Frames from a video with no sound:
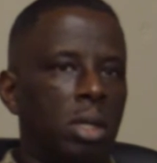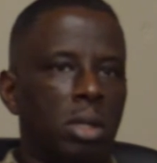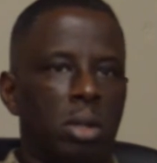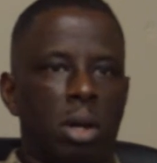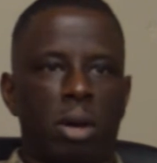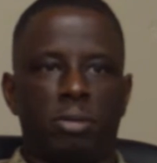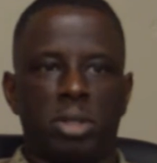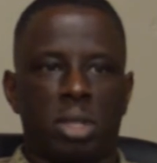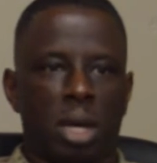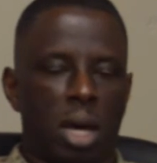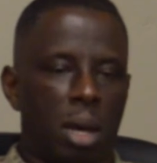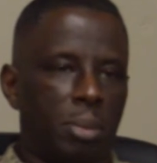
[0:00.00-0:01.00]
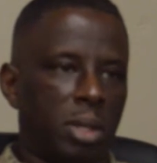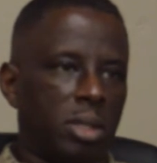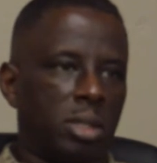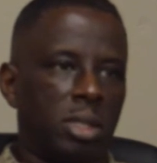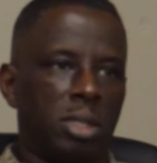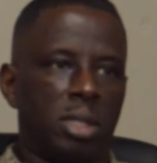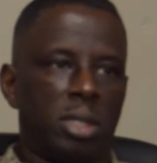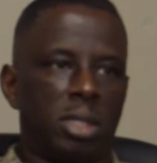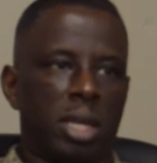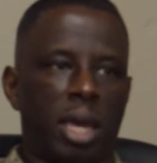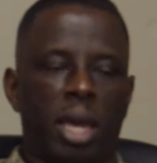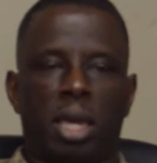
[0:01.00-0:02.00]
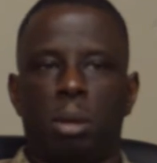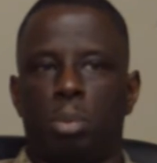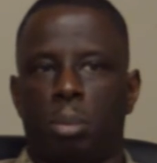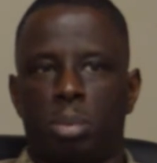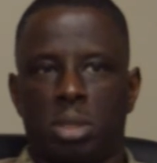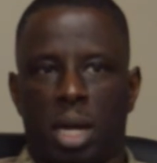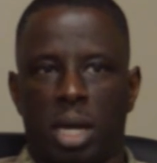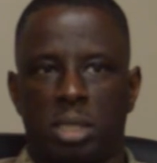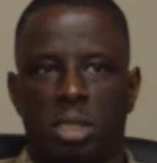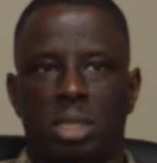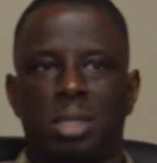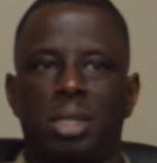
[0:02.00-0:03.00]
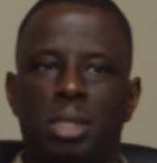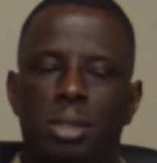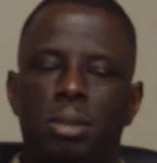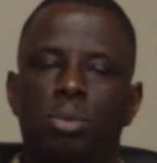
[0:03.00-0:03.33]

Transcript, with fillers: you know, every time and, and, and he can't keep up his hygiene, then